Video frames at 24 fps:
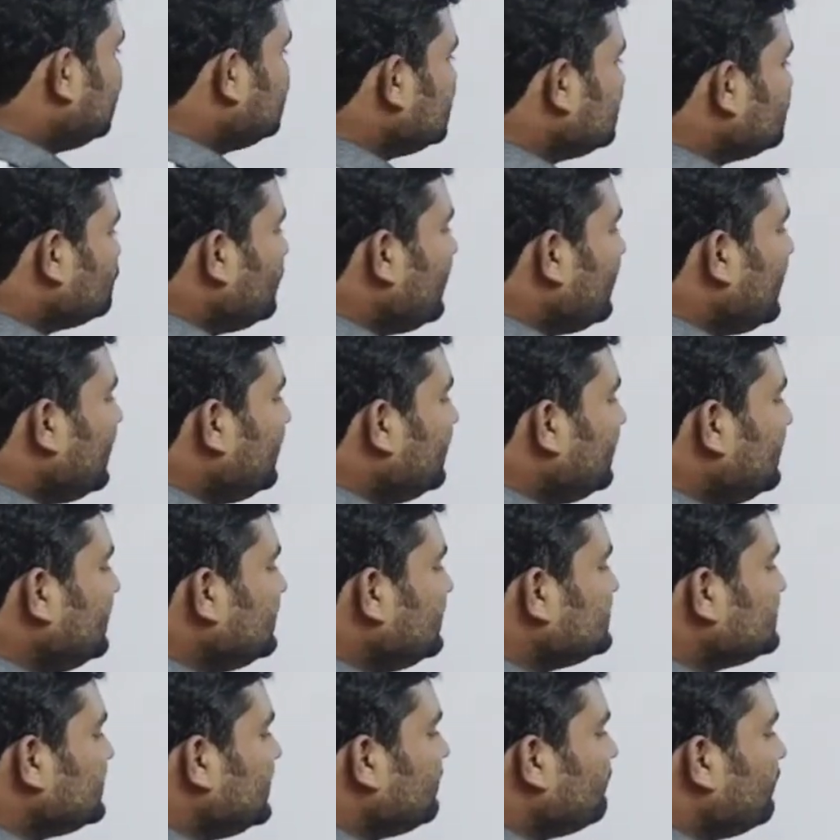square is
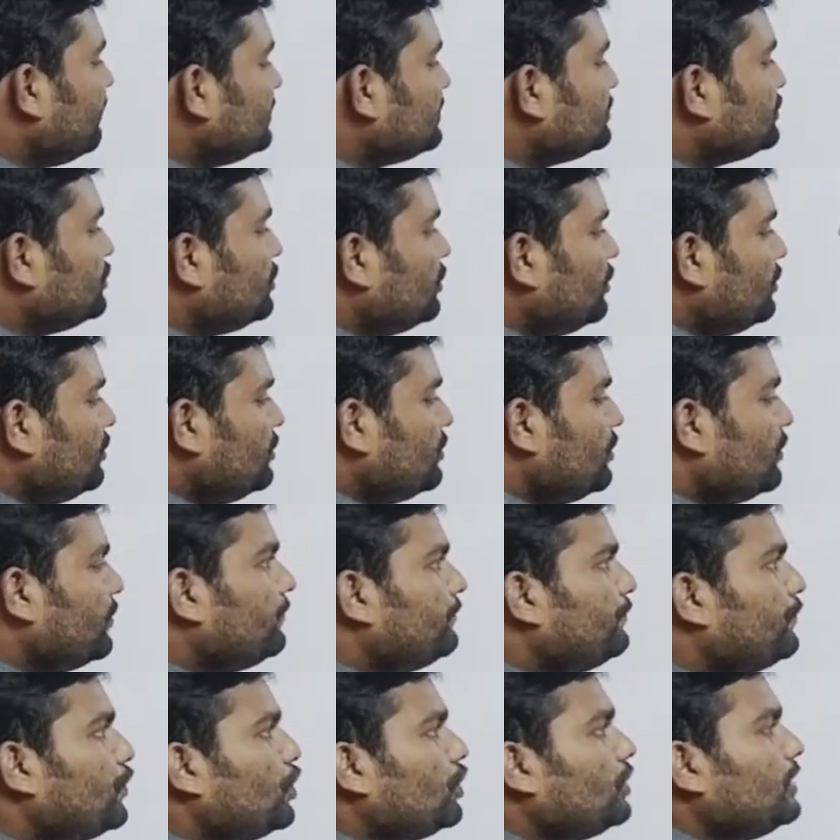equals to
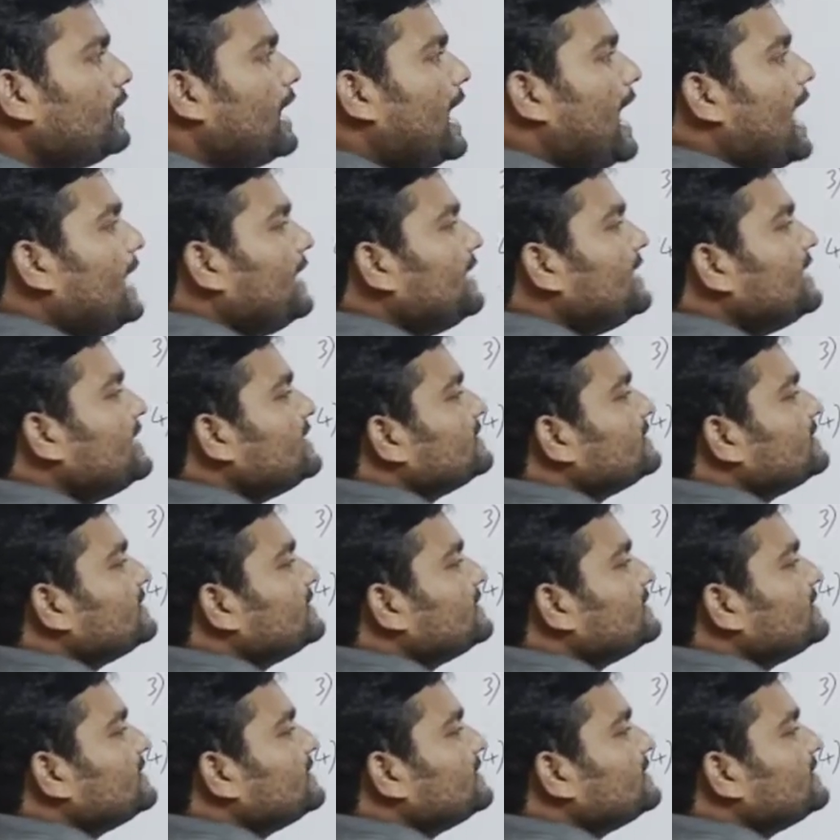4, and he is